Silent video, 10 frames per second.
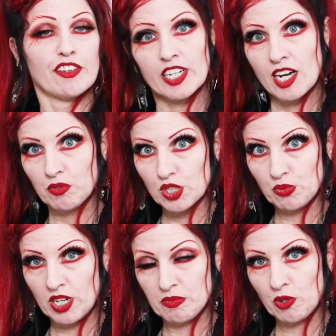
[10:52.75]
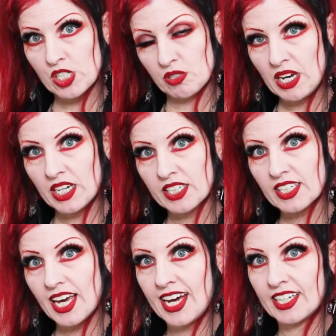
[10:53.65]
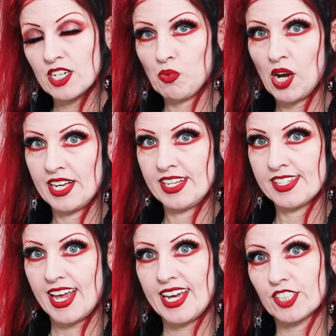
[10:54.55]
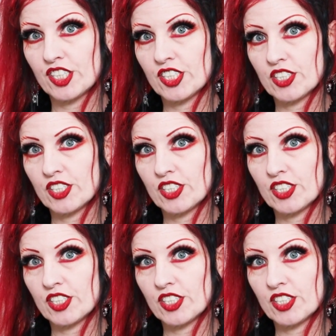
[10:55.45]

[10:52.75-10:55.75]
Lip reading: figured out which one I'm going to make, and it was a